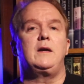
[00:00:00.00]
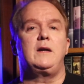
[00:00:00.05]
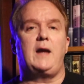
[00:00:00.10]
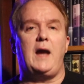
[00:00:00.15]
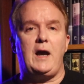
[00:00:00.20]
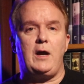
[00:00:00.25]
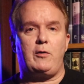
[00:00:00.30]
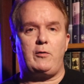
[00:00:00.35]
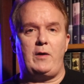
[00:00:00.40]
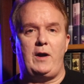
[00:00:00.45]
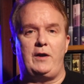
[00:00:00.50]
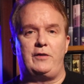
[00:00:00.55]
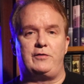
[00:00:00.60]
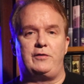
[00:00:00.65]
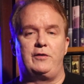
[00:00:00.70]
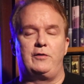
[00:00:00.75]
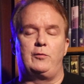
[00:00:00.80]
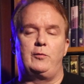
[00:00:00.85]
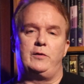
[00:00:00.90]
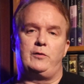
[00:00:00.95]

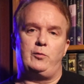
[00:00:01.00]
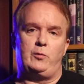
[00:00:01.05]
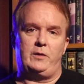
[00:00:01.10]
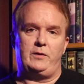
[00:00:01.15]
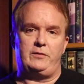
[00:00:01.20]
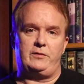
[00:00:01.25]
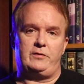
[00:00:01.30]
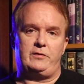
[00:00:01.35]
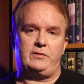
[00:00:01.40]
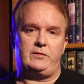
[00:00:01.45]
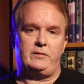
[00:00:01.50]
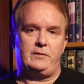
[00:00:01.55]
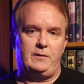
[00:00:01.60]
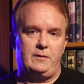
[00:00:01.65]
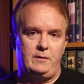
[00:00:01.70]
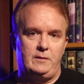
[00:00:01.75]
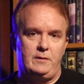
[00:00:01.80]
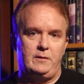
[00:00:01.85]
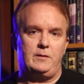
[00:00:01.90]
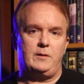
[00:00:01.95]
Gatecrashers, which was
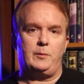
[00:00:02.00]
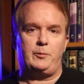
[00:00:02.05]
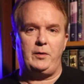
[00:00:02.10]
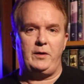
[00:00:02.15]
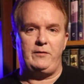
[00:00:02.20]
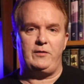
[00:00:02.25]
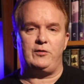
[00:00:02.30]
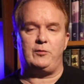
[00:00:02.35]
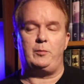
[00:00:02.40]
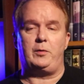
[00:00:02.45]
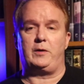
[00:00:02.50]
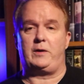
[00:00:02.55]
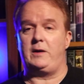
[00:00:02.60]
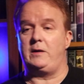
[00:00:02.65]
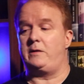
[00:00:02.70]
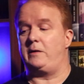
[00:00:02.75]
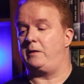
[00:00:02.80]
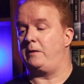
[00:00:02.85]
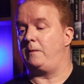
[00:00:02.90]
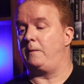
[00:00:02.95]
the previous book
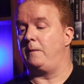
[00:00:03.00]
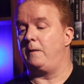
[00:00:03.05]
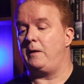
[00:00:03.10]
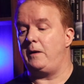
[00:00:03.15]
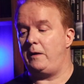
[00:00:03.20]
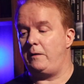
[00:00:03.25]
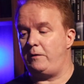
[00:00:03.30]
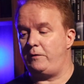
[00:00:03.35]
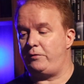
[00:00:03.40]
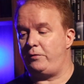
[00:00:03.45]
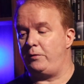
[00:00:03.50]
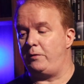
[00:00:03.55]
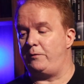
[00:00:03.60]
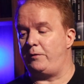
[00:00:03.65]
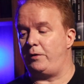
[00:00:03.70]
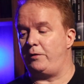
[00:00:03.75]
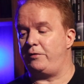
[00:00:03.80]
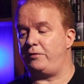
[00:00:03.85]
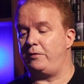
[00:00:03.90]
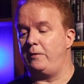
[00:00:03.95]
he did in this
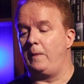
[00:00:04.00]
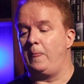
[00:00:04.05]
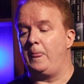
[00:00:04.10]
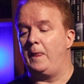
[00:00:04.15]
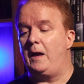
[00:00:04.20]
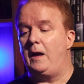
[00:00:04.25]
universe.